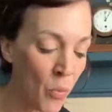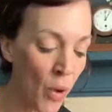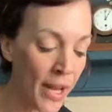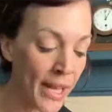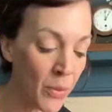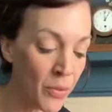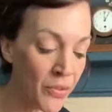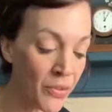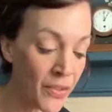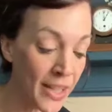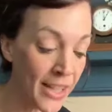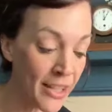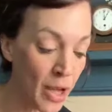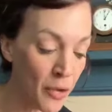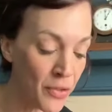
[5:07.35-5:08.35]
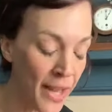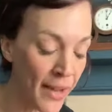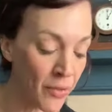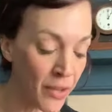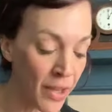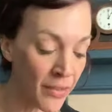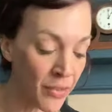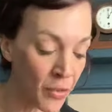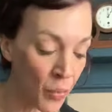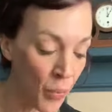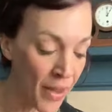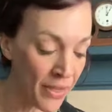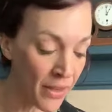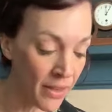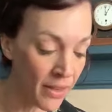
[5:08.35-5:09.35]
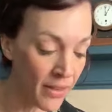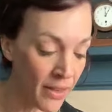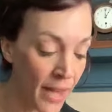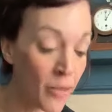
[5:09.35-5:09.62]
while he was still in no doubt as to whether,